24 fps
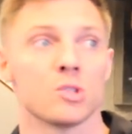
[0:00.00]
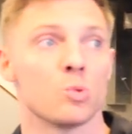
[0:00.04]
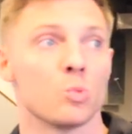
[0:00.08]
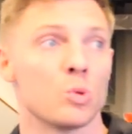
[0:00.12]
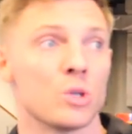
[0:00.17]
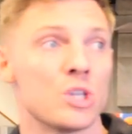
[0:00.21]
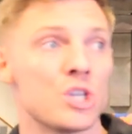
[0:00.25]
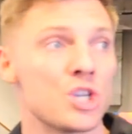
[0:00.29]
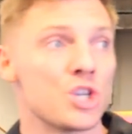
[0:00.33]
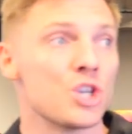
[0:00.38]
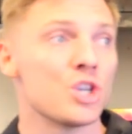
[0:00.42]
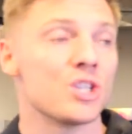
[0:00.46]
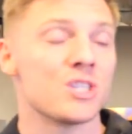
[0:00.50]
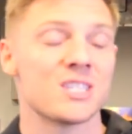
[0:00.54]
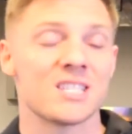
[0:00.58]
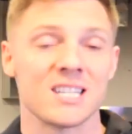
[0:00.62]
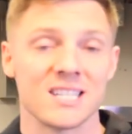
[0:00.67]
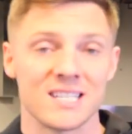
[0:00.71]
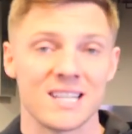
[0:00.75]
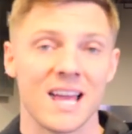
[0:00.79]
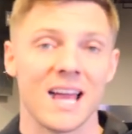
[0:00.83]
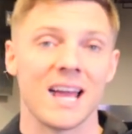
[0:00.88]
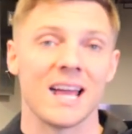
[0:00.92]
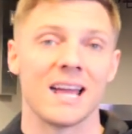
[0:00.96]
We should
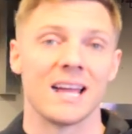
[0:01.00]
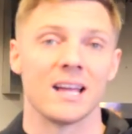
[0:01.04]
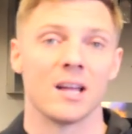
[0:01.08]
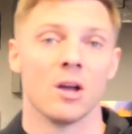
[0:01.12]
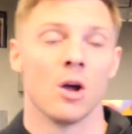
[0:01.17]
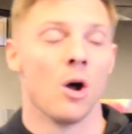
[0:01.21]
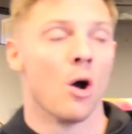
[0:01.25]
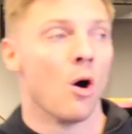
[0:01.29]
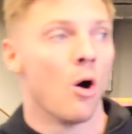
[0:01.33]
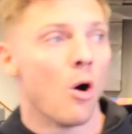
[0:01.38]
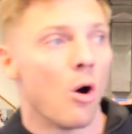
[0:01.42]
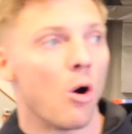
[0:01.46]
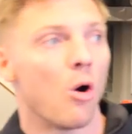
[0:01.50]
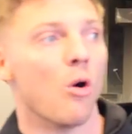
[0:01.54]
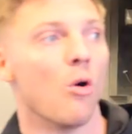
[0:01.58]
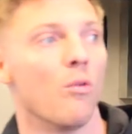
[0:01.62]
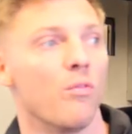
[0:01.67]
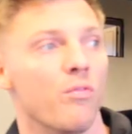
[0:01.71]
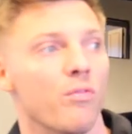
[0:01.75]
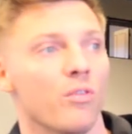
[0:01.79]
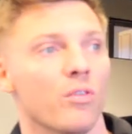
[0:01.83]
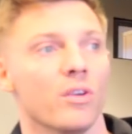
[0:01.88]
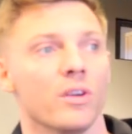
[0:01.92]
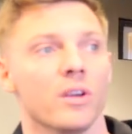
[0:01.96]
today,
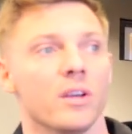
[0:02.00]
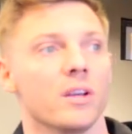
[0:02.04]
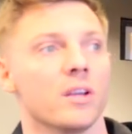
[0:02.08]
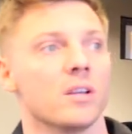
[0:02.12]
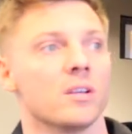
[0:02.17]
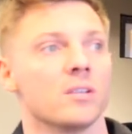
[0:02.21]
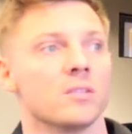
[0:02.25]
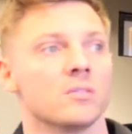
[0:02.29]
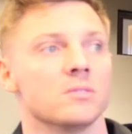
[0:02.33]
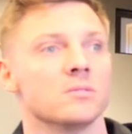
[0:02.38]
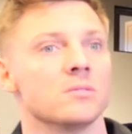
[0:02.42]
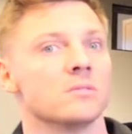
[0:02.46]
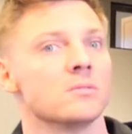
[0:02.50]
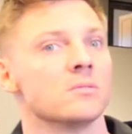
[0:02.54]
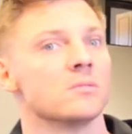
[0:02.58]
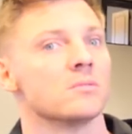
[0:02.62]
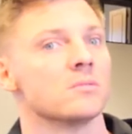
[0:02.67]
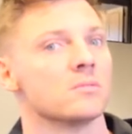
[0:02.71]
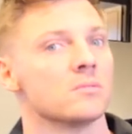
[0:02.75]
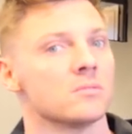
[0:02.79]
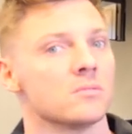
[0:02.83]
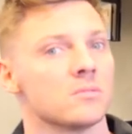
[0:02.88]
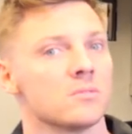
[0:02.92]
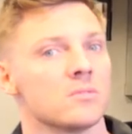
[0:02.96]
hopefully,
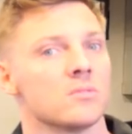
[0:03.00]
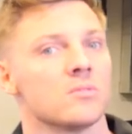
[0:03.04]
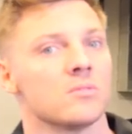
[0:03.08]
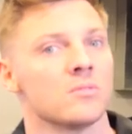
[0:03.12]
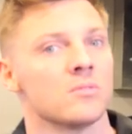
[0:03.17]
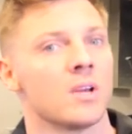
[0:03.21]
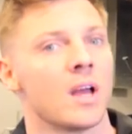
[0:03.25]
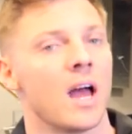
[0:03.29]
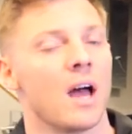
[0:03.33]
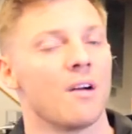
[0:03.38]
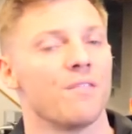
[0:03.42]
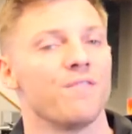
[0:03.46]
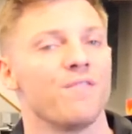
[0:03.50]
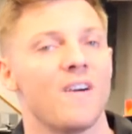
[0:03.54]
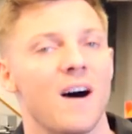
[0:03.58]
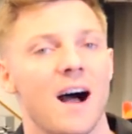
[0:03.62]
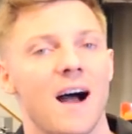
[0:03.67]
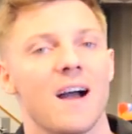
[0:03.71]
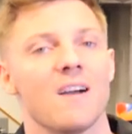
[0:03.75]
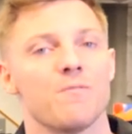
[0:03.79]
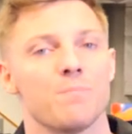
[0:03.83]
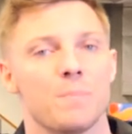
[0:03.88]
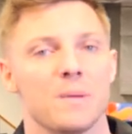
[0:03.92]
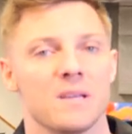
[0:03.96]
have
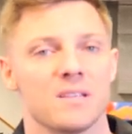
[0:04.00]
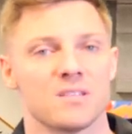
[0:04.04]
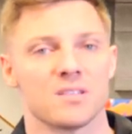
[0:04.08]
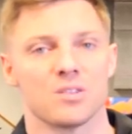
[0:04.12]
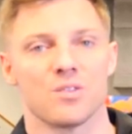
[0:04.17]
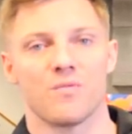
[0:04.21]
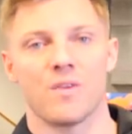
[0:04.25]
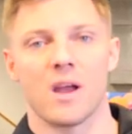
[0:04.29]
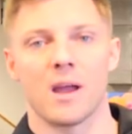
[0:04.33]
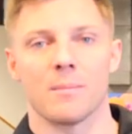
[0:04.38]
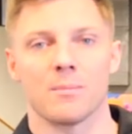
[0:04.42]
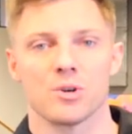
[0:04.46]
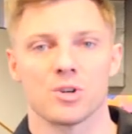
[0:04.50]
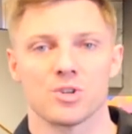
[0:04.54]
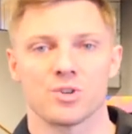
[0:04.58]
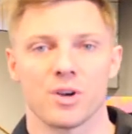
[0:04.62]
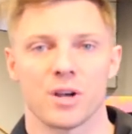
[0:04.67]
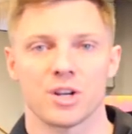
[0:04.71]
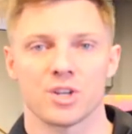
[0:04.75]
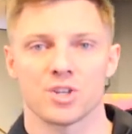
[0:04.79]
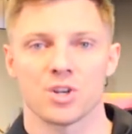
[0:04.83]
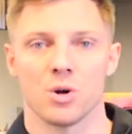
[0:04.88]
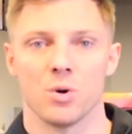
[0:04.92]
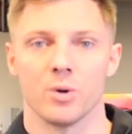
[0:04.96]
five pieces of hammer
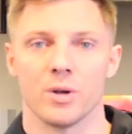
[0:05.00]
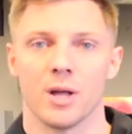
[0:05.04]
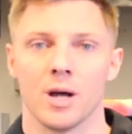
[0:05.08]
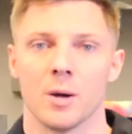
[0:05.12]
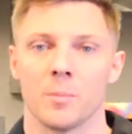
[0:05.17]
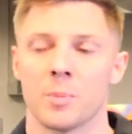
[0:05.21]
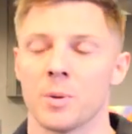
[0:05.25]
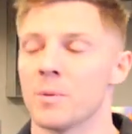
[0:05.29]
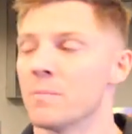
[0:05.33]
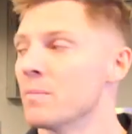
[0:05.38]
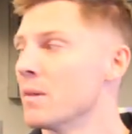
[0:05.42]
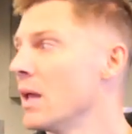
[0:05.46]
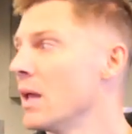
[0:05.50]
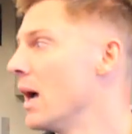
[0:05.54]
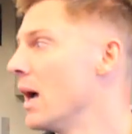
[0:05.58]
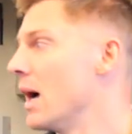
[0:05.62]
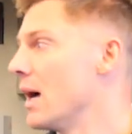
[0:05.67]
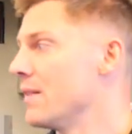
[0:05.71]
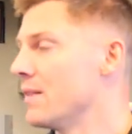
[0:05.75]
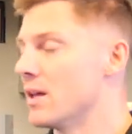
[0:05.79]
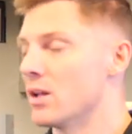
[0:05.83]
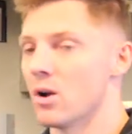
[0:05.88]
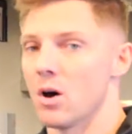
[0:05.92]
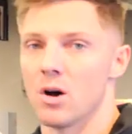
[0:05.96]
strength showing up,
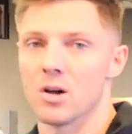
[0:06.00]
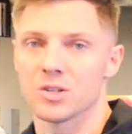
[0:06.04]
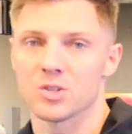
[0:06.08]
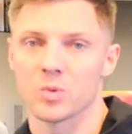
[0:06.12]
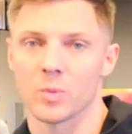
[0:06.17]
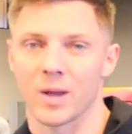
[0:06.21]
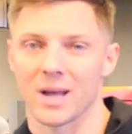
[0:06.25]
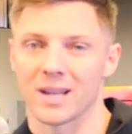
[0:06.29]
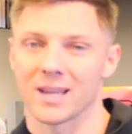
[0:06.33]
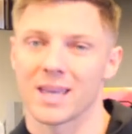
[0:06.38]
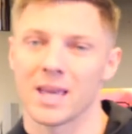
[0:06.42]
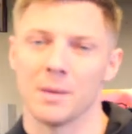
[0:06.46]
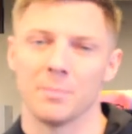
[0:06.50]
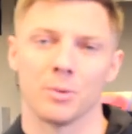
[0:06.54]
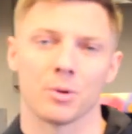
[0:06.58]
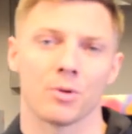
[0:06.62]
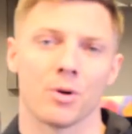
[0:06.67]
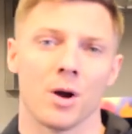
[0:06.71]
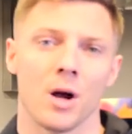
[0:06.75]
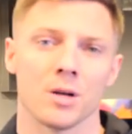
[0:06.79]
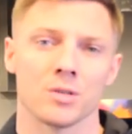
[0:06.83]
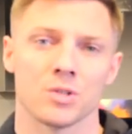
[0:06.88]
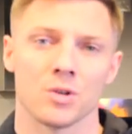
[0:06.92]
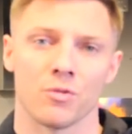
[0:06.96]
and then also we got a cable
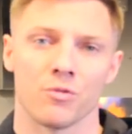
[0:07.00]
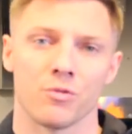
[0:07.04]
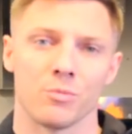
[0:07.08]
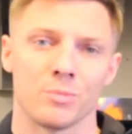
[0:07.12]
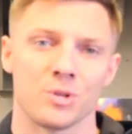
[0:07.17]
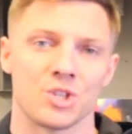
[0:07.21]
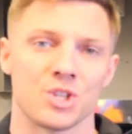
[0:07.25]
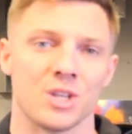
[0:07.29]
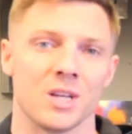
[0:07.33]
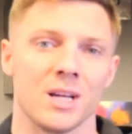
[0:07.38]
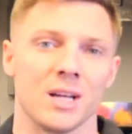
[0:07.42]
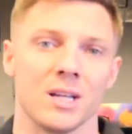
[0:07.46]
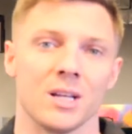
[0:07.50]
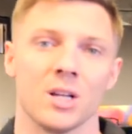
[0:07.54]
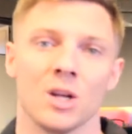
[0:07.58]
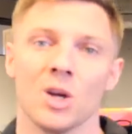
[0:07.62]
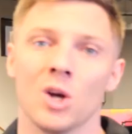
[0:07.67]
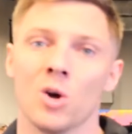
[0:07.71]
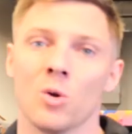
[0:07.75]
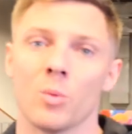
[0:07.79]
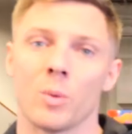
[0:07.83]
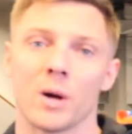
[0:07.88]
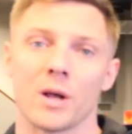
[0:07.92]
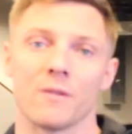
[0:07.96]
crossover machine,
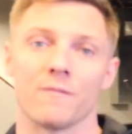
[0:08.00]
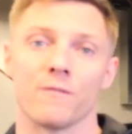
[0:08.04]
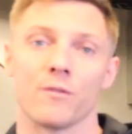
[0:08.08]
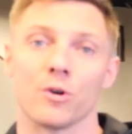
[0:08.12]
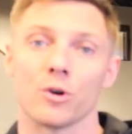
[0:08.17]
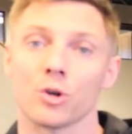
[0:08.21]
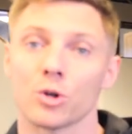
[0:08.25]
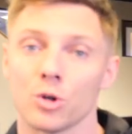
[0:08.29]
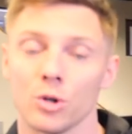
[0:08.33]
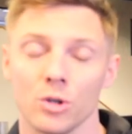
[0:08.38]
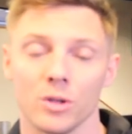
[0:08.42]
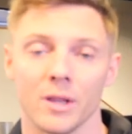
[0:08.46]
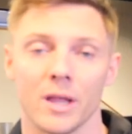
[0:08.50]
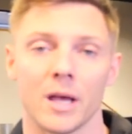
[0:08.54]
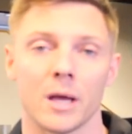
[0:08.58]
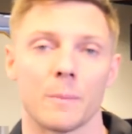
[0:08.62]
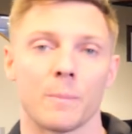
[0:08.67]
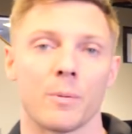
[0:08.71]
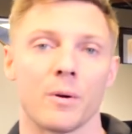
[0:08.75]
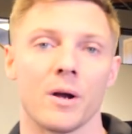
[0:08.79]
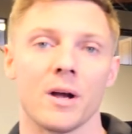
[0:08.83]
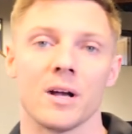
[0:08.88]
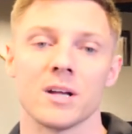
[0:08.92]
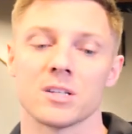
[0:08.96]
we got a vertical leg
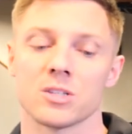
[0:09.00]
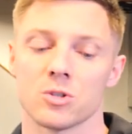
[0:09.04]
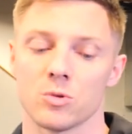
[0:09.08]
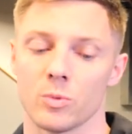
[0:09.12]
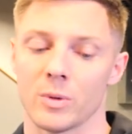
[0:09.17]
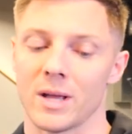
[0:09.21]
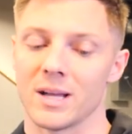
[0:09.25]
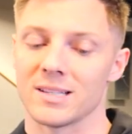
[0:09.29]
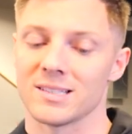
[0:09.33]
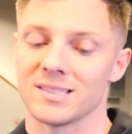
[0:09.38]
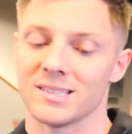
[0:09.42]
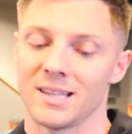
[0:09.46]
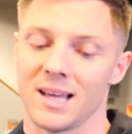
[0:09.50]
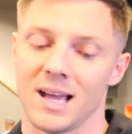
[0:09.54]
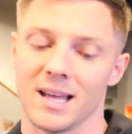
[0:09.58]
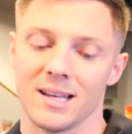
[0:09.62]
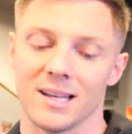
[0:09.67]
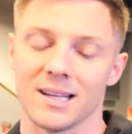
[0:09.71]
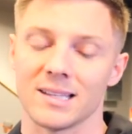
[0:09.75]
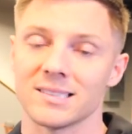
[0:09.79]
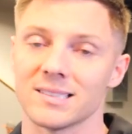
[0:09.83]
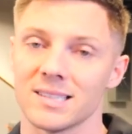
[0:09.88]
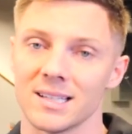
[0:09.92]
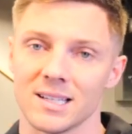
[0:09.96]
press, we got
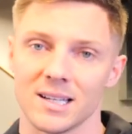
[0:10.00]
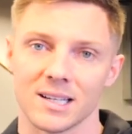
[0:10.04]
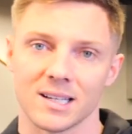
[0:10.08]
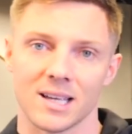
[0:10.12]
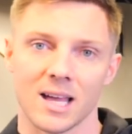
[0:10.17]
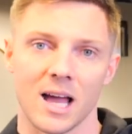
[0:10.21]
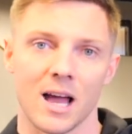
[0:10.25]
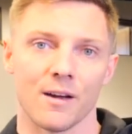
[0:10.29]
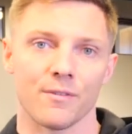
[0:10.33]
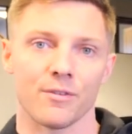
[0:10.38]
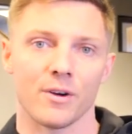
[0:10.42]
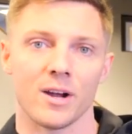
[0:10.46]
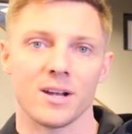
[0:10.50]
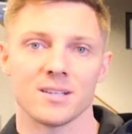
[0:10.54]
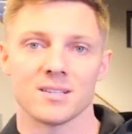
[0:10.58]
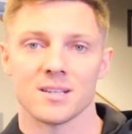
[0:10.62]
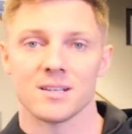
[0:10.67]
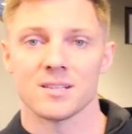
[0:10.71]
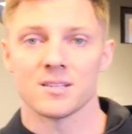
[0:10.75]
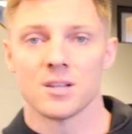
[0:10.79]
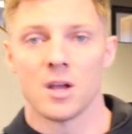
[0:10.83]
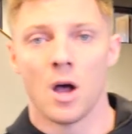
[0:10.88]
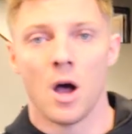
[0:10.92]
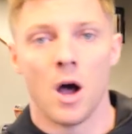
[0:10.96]
standing seated calf
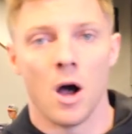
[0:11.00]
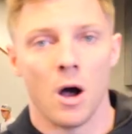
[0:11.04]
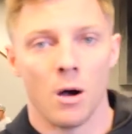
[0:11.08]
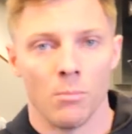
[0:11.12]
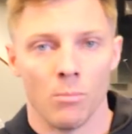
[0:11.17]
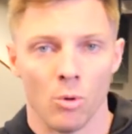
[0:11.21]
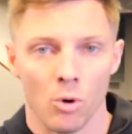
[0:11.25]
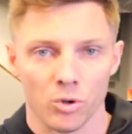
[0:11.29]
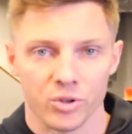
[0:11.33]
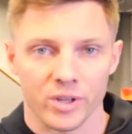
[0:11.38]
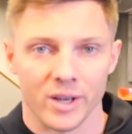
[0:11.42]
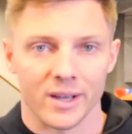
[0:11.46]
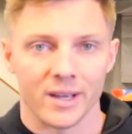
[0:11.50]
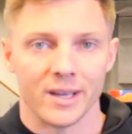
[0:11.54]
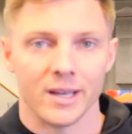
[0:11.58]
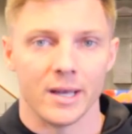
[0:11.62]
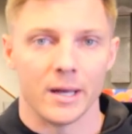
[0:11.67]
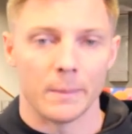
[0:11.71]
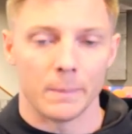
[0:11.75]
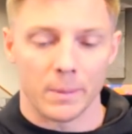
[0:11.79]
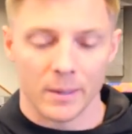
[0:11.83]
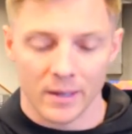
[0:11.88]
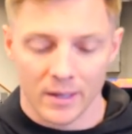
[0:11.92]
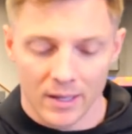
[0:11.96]
raises, a
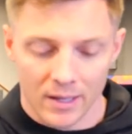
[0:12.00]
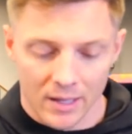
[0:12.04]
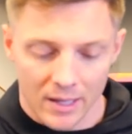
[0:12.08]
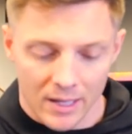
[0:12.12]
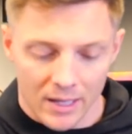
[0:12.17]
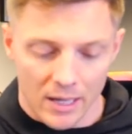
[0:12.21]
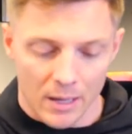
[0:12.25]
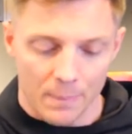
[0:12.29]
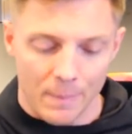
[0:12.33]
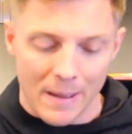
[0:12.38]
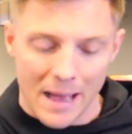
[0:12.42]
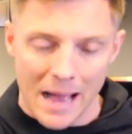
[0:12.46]
multi-hip, hip